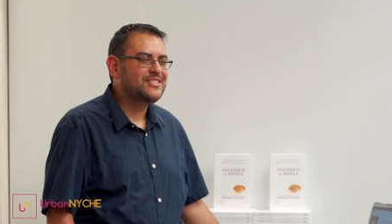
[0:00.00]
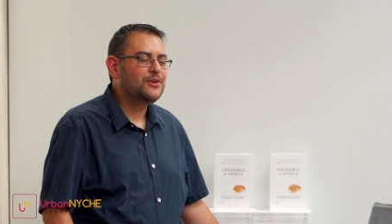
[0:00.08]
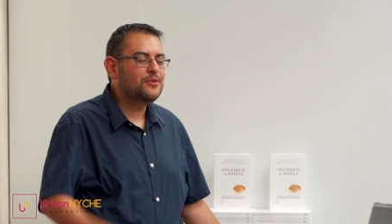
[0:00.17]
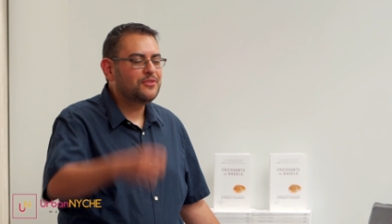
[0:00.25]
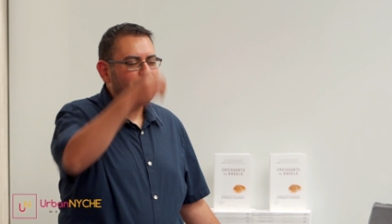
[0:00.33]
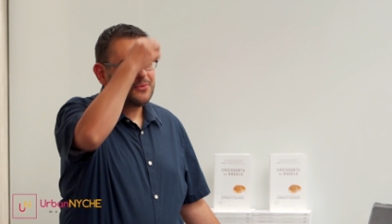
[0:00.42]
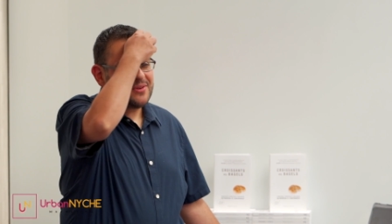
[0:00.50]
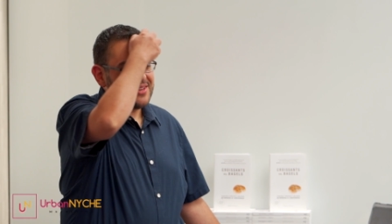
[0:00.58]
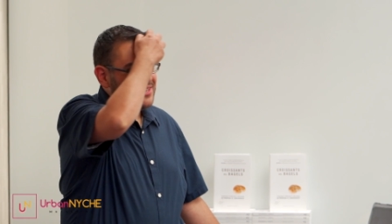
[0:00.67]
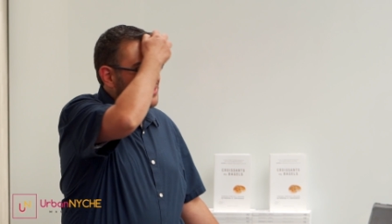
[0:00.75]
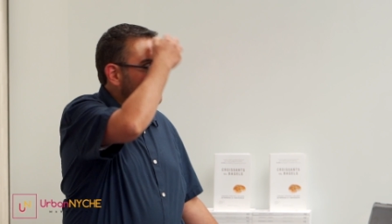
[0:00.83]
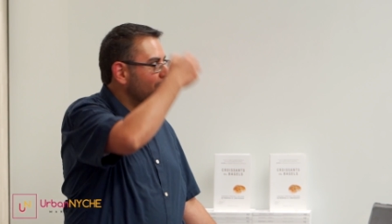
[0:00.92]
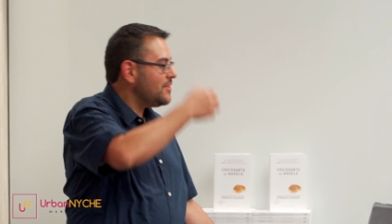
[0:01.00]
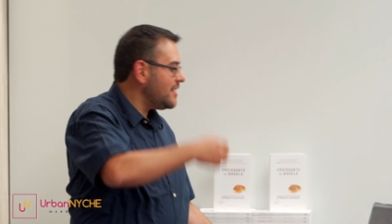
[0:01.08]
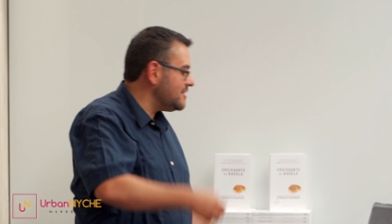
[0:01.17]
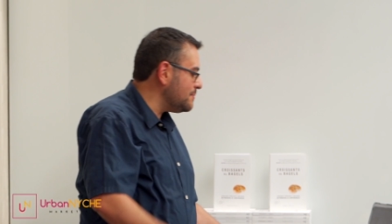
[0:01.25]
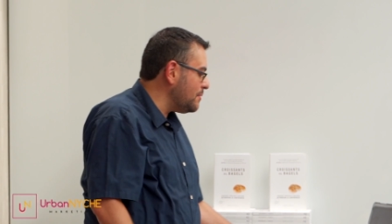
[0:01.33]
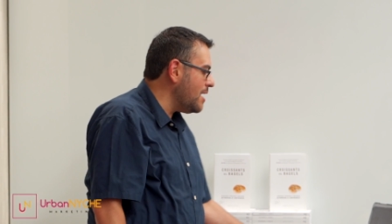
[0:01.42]
so, you know,
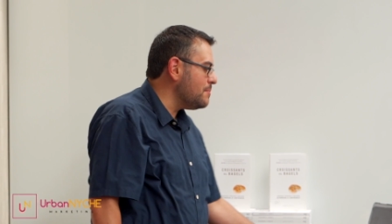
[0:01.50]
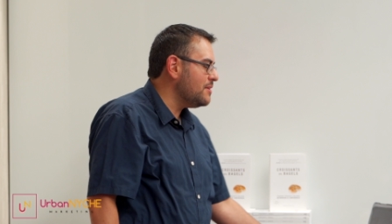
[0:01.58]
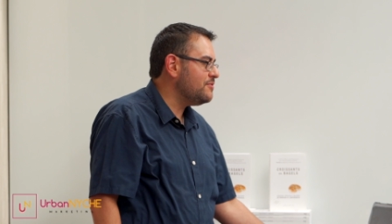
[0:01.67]
that's the problem.